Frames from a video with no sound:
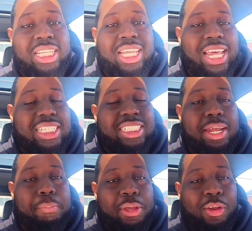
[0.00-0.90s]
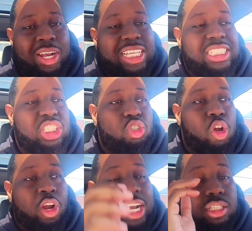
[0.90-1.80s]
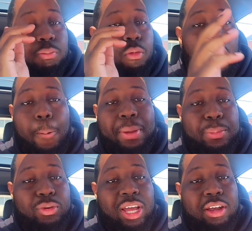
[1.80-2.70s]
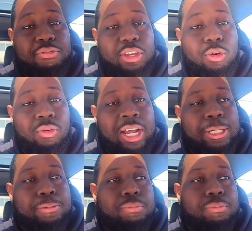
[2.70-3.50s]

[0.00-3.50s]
let's get bigger, let's get stronger, let's maul people down the field, right?